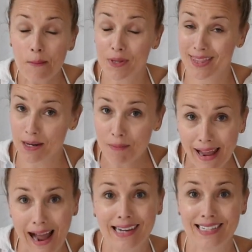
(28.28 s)
But then
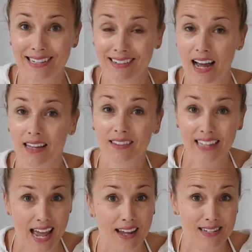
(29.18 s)
my idea got
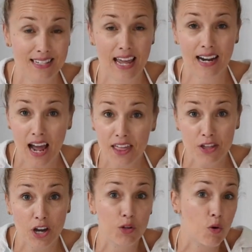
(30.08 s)
legs, and I
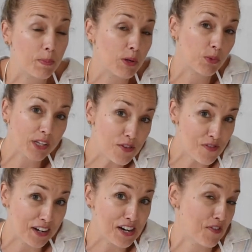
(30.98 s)
thought it would be really
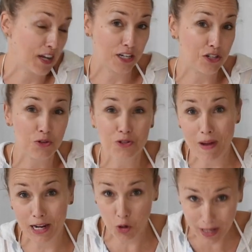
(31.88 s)
fun if I could use
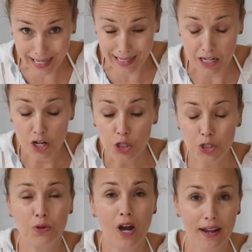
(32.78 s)
my Cricut
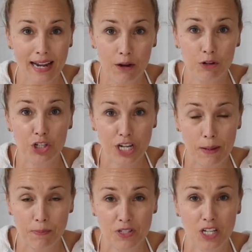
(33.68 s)
to cut out
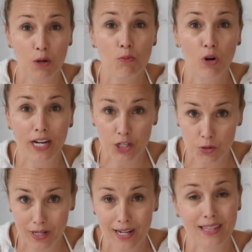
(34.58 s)
shapes that are more
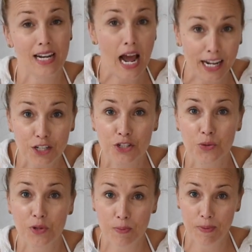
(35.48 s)
intricate than I could
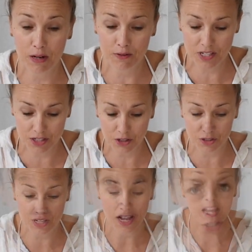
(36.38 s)
do with a pair of
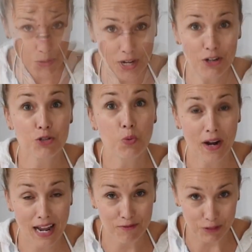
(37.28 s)
scissors. So here's
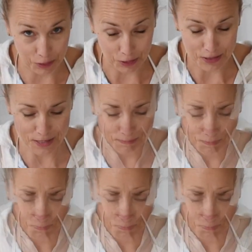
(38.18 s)
what I've learned.